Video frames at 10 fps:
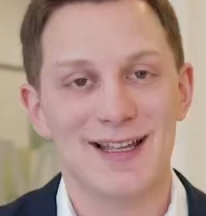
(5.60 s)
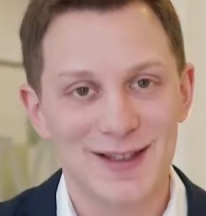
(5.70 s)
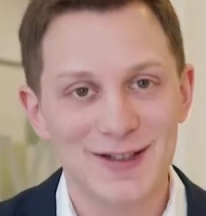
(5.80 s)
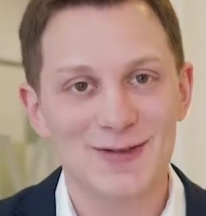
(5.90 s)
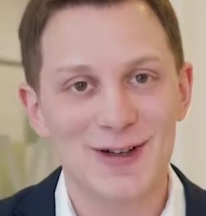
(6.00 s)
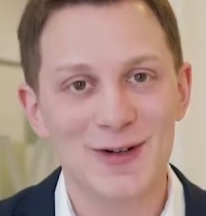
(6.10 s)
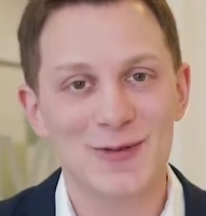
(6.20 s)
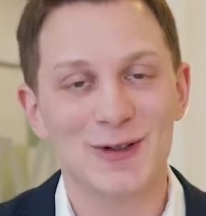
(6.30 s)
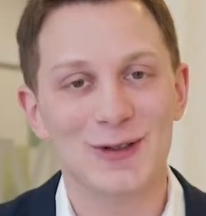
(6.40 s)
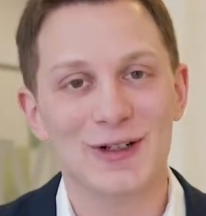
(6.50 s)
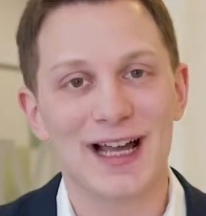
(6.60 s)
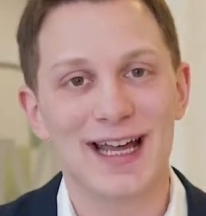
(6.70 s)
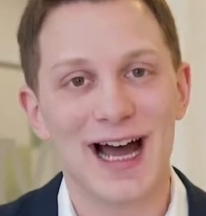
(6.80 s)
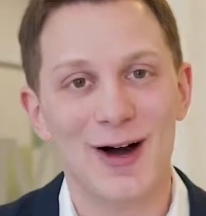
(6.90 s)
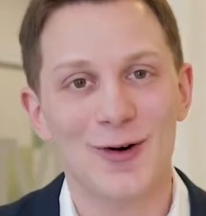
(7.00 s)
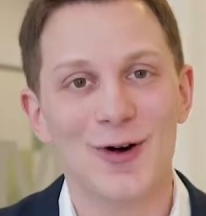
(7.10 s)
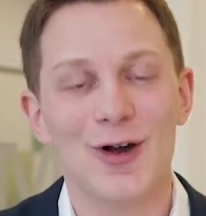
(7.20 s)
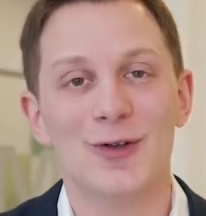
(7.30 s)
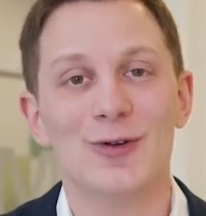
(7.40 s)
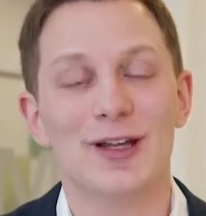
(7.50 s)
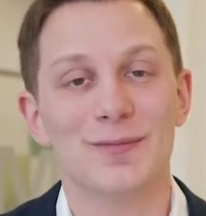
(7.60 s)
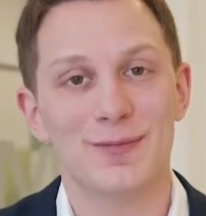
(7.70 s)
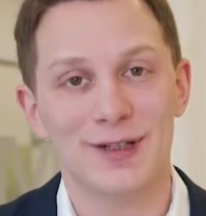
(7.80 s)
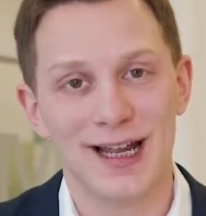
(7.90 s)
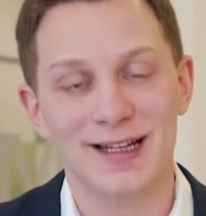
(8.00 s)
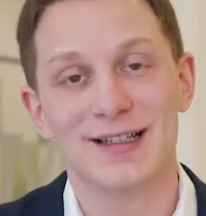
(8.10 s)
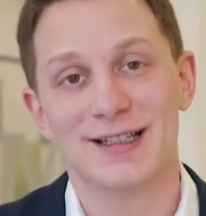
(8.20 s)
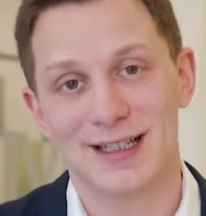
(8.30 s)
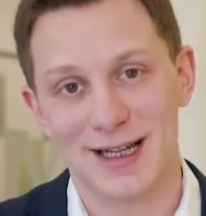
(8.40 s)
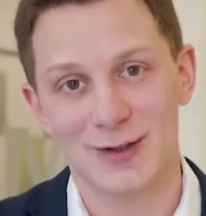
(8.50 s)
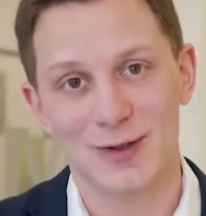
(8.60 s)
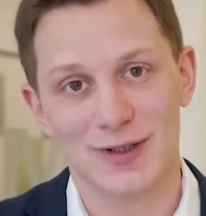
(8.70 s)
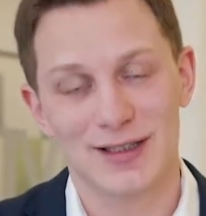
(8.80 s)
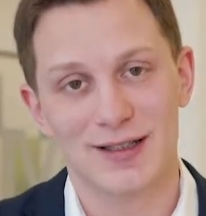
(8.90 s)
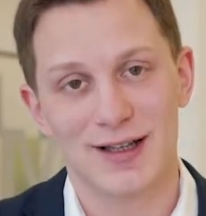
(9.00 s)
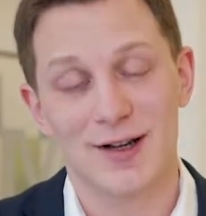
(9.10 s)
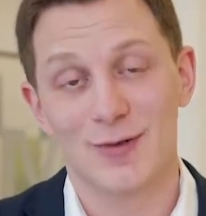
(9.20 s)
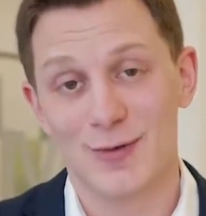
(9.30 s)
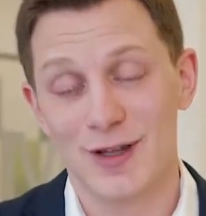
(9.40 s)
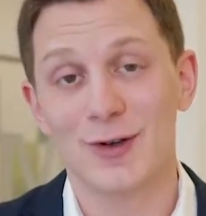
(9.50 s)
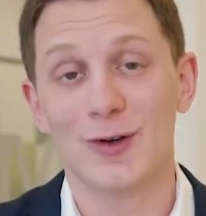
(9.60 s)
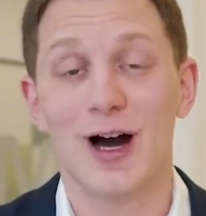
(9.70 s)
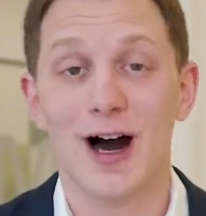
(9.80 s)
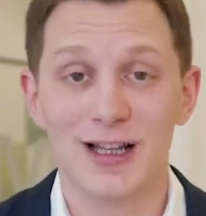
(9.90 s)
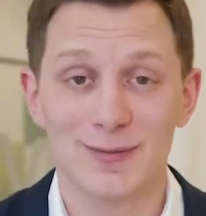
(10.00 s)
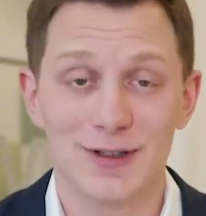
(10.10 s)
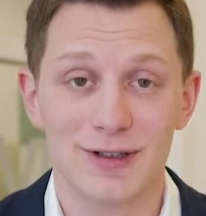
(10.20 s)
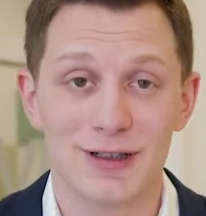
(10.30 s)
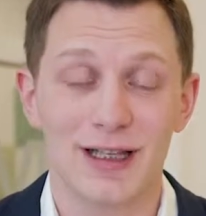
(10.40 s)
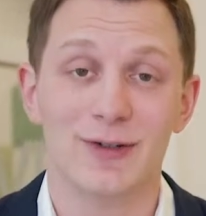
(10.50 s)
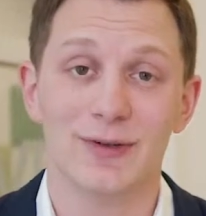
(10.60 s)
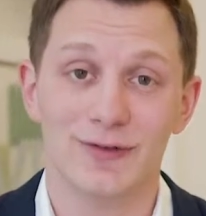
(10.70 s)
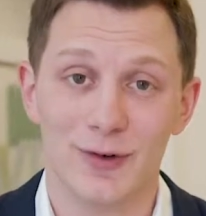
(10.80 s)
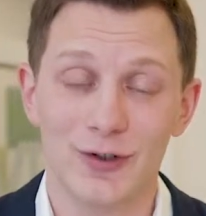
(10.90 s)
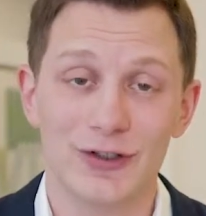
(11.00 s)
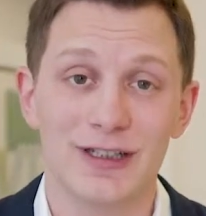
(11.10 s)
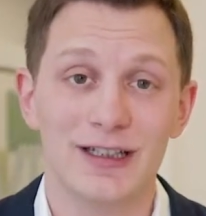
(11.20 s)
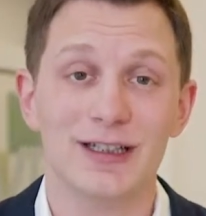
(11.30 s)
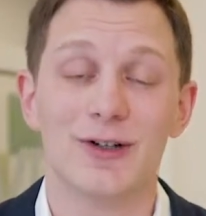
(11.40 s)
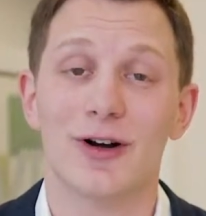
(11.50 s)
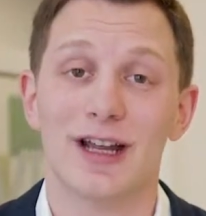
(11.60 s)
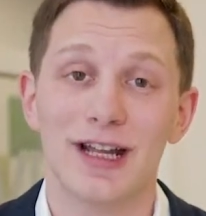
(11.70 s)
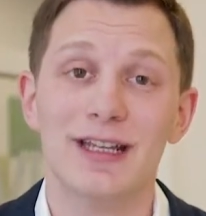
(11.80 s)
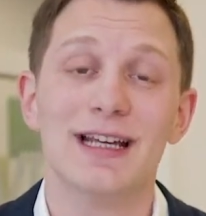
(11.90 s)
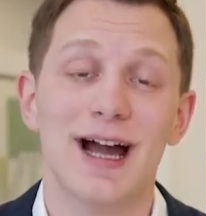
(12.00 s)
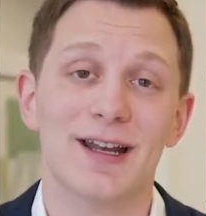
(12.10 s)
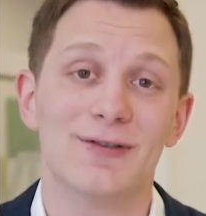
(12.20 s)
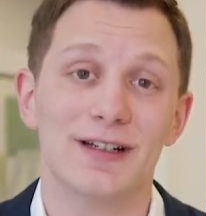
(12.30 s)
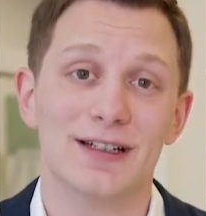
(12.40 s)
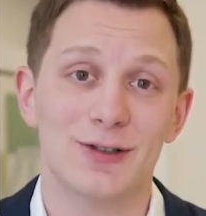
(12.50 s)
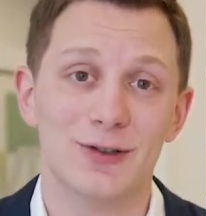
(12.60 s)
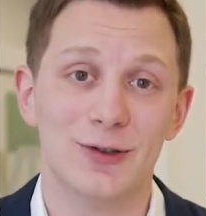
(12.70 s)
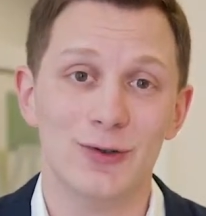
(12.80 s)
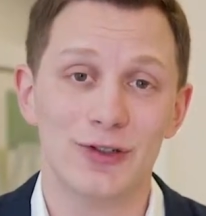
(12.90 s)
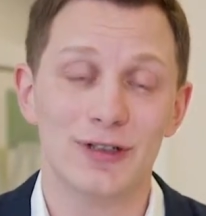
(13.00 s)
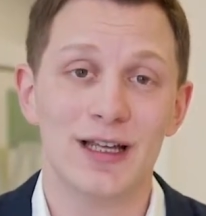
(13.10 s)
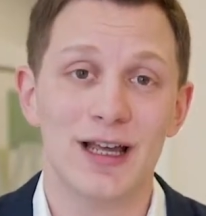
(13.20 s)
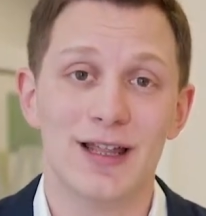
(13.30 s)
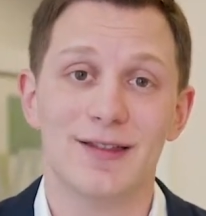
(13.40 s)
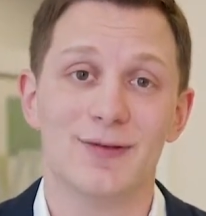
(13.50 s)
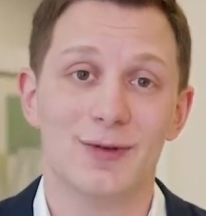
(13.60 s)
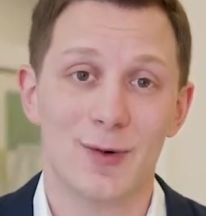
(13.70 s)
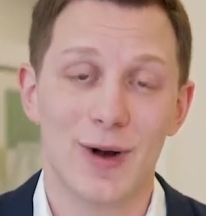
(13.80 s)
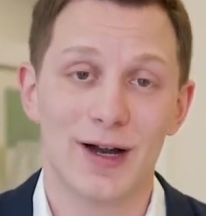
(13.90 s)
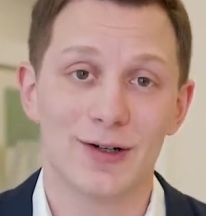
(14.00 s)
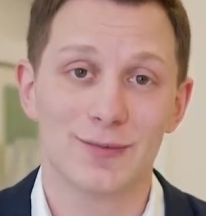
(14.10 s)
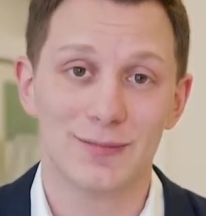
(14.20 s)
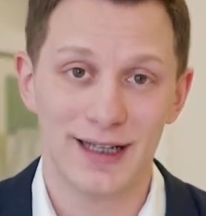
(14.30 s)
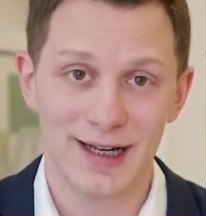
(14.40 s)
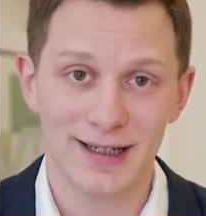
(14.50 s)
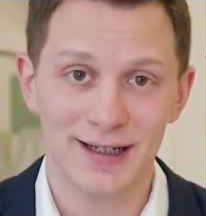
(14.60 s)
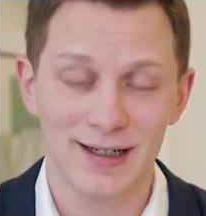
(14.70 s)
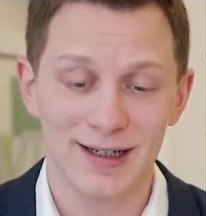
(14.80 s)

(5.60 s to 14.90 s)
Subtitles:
In this video, we'll look at how you can plan schedules. Whether you're a hospital, a university, or any kind of institution that requires planning,